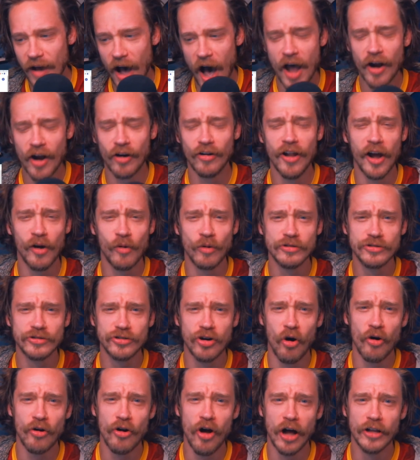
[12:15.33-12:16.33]
I don't like what's
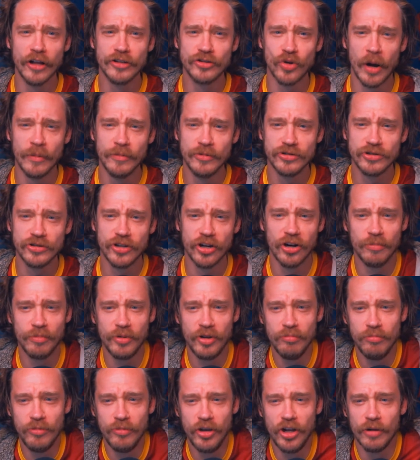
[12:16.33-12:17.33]
going on, so I'm just going to
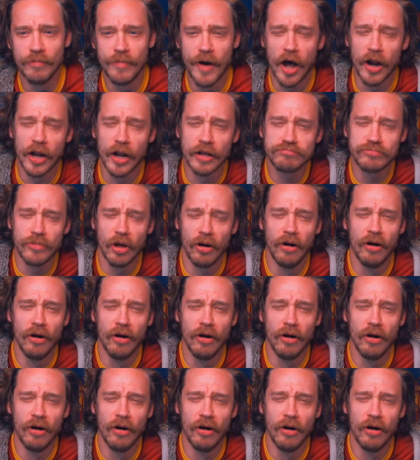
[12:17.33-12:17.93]
be mean about it.